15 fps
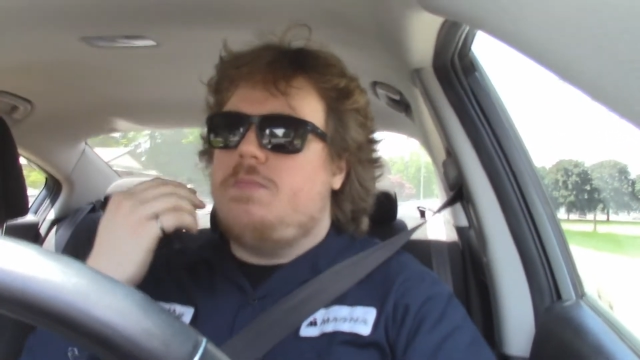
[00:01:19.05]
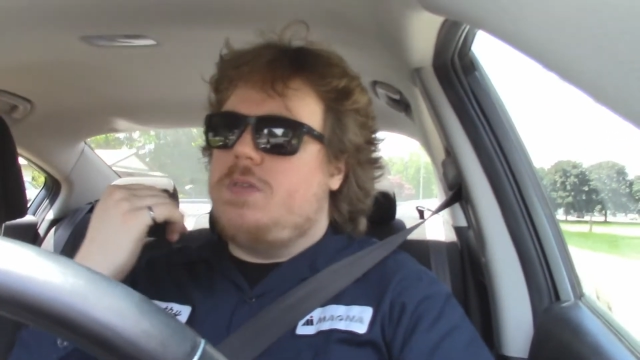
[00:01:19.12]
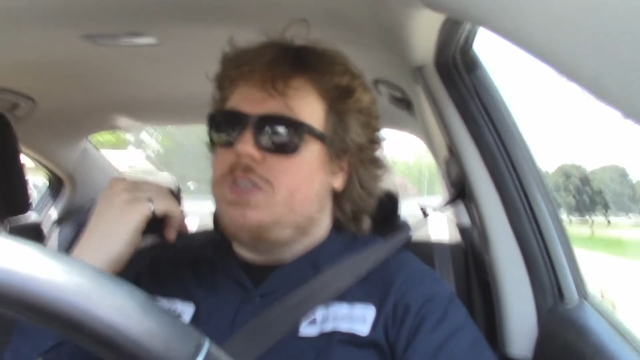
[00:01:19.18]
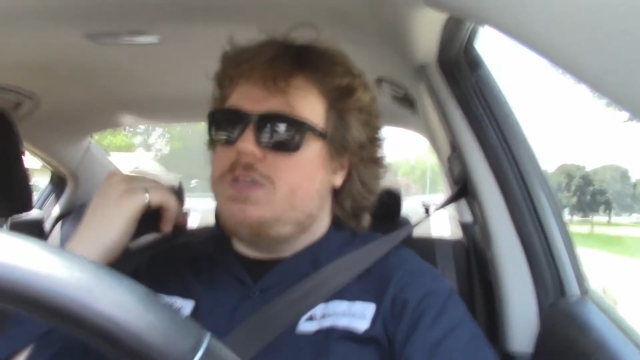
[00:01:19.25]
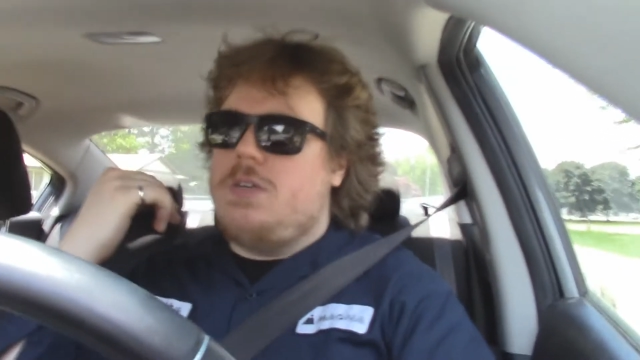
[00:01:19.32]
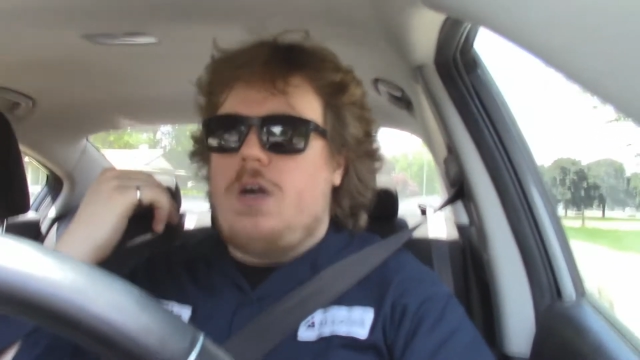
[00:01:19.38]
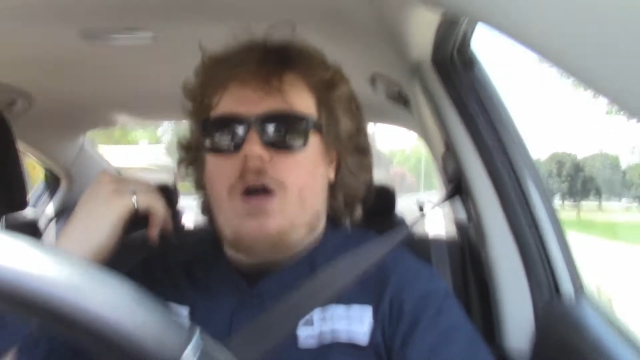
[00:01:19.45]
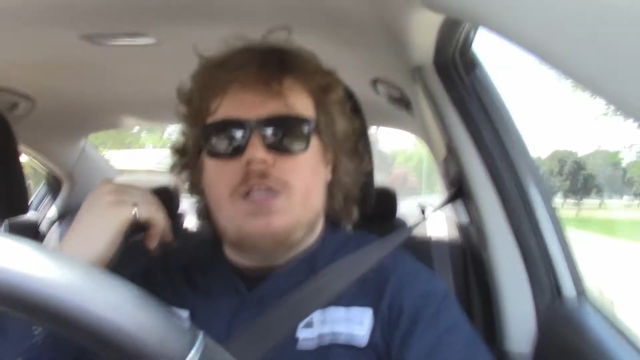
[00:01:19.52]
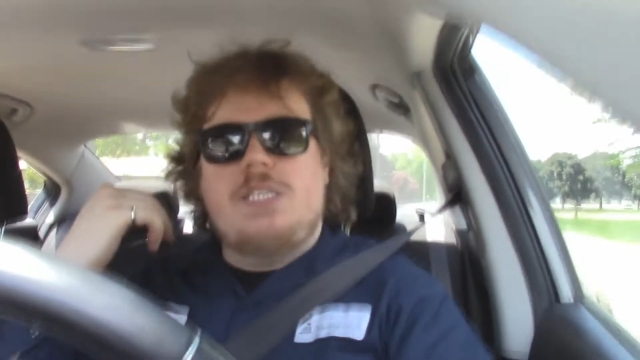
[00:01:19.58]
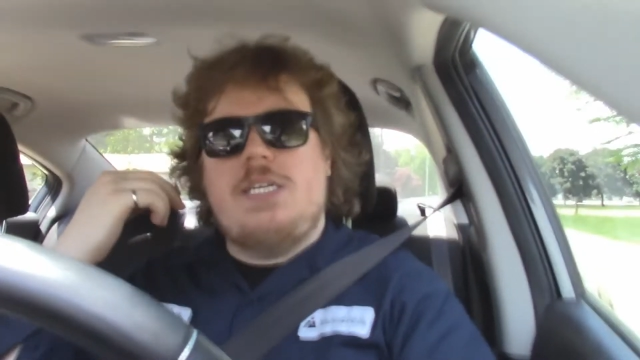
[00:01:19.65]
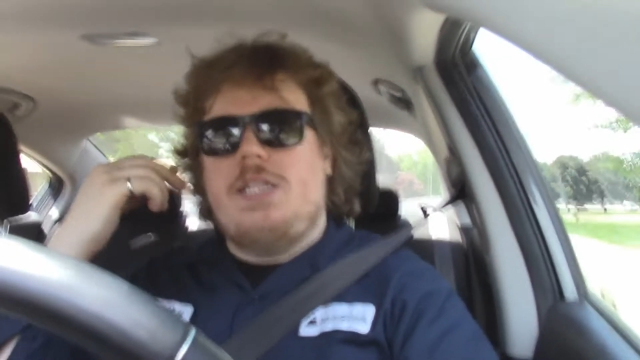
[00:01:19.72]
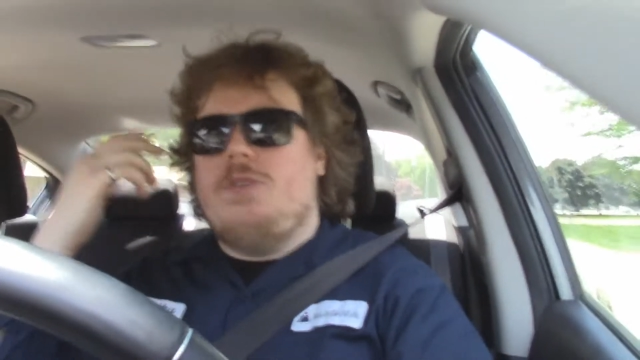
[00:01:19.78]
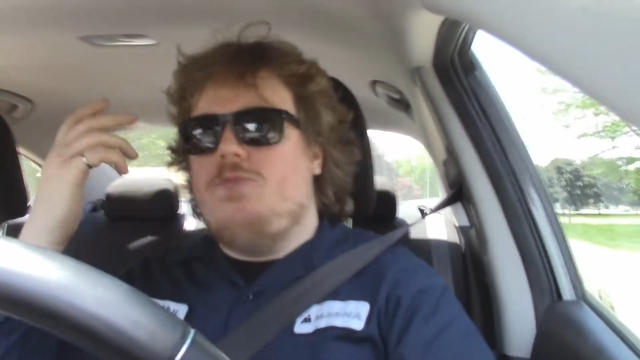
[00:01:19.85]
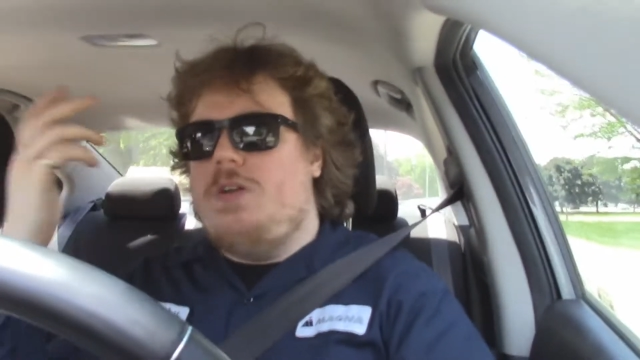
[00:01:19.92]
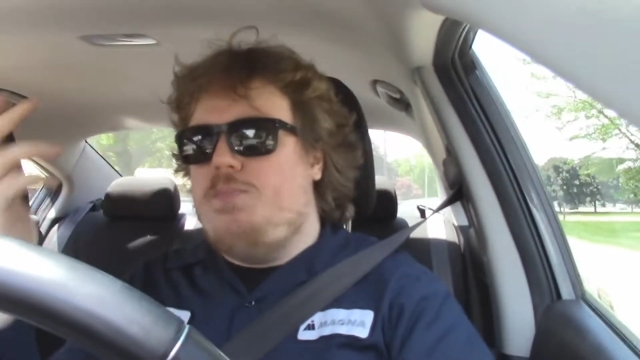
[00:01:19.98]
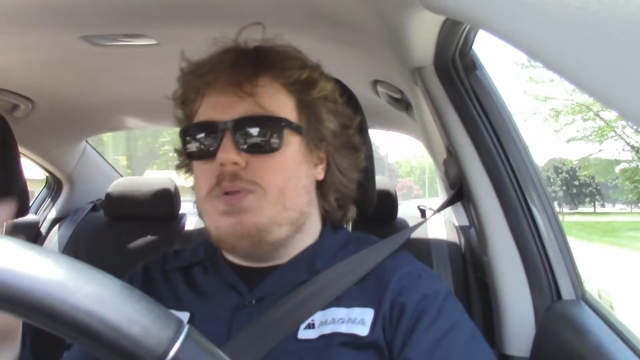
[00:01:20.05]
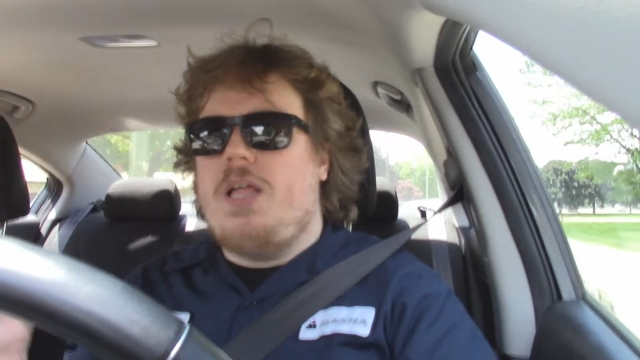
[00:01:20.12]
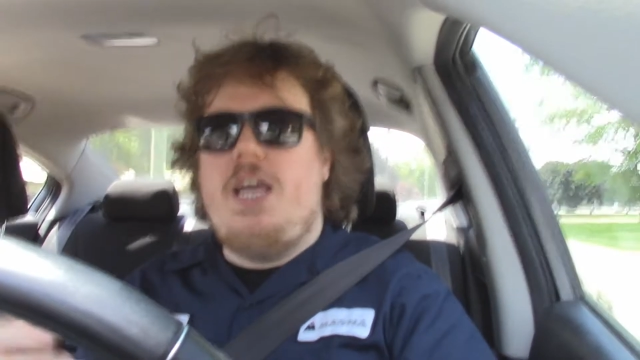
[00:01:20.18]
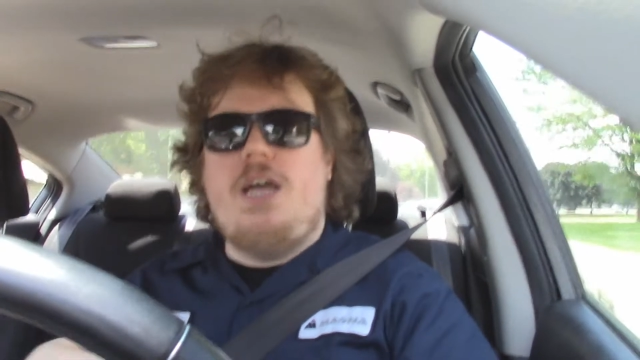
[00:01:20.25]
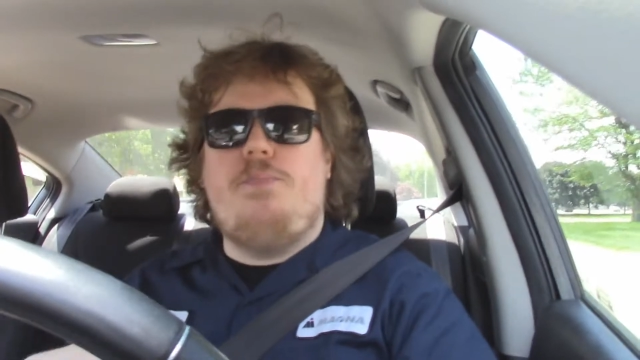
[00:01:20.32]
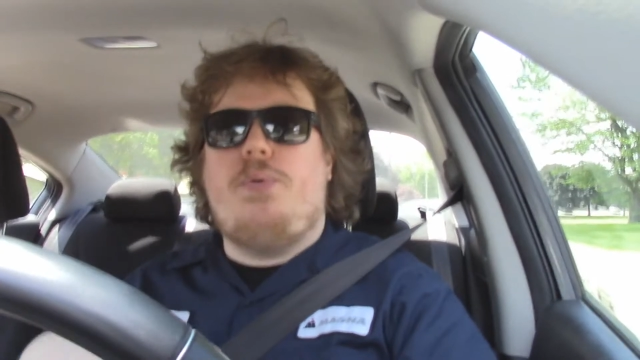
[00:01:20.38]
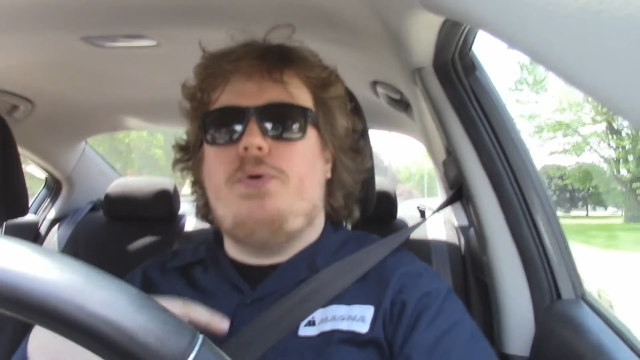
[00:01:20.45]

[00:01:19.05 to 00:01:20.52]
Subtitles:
it's constantly replayable